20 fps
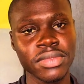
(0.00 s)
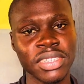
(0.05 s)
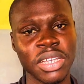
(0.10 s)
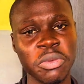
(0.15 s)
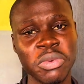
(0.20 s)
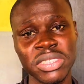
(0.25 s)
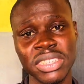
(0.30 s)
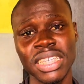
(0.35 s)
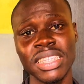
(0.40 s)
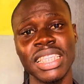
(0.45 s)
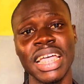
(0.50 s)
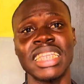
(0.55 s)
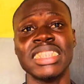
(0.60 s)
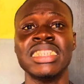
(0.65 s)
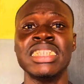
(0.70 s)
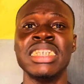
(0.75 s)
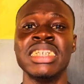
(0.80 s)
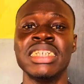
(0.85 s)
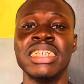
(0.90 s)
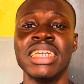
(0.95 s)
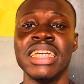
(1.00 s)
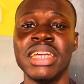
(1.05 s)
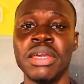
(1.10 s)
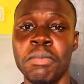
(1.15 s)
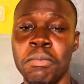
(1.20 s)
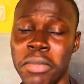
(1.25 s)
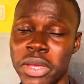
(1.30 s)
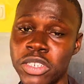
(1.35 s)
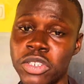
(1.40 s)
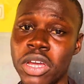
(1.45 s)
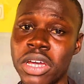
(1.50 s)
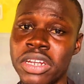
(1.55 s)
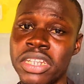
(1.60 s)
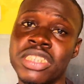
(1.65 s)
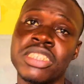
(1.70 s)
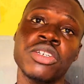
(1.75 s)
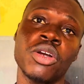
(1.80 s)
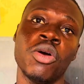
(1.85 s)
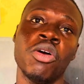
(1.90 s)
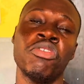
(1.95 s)
We said that the major
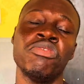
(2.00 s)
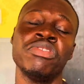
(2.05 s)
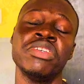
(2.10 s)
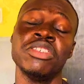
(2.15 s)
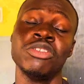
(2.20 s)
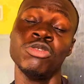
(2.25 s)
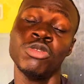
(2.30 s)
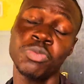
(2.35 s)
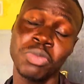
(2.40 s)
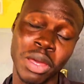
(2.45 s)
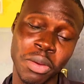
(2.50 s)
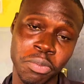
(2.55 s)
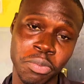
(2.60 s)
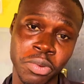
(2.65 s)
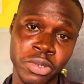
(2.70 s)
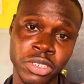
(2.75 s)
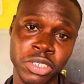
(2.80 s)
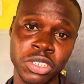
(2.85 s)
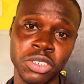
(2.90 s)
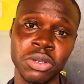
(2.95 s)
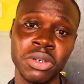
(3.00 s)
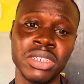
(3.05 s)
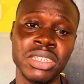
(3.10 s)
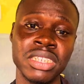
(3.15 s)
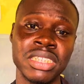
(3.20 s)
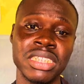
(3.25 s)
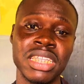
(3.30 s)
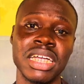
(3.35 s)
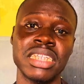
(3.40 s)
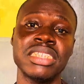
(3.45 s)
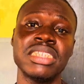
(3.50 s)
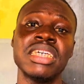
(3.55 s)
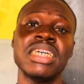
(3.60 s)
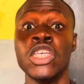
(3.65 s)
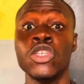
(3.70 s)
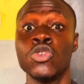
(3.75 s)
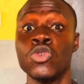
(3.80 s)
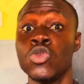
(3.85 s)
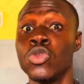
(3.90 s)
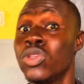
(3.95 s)
risk of this supine position is that
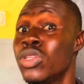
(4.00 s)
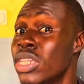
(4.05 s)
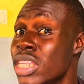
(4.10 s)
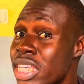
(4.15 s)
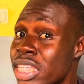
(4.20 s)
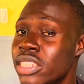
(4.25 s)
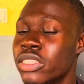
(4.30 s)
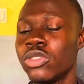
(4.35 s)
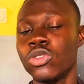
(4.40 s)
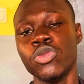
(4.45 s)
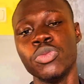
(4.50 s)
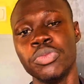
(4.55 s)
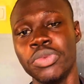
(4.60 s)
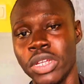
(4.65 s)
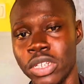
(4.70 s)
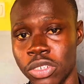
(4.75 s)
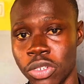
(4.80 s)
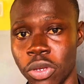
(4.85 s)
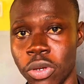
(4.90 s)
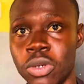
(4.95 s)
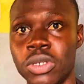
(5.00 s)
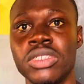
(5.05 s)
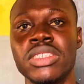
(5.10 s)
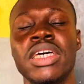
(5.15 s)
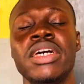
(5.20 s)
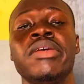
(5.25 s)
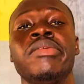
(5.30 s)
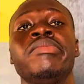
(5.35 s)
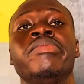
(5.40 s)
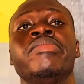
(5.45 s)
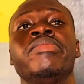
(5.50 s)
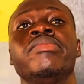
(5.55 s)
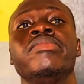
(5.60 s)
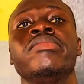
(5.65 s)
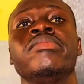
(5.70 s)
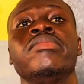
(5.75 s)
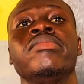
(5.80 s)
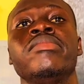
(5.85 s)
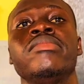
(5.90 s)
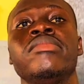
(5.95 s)
it could lead to pressure ulcer.
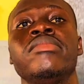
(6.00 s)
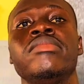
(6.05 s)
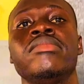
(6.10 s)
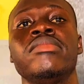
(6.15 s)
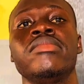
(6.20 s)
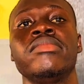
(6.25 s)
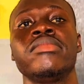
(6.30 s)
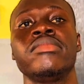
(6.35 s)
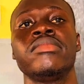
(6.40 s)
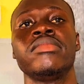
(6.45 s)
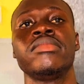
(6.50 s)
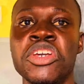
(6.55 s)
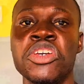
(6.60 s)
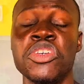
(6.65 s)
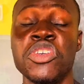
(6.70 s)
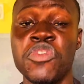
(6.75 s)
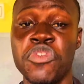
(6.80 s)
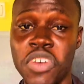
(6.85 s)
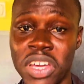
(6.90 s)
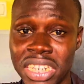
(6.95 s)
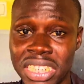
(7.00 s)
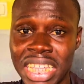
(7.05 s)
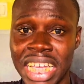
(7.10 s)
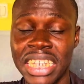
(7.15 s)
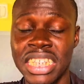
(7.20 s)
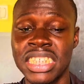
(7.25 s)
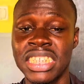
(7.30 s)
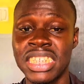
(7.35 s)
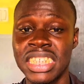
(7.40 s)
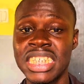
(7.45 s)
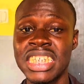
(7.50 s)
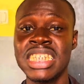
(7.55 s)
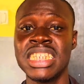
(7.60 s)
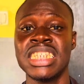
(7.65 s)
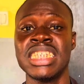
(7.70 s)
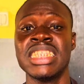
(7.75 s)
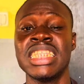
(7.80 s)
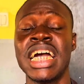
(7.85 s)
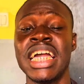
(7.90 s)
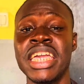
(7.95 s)
You find out that the skin
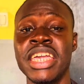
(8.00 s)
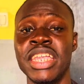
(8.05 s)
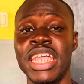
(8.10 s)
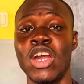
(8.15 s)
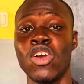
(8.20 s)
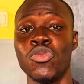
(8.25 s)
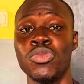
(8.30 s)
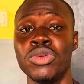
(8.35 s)
in that area will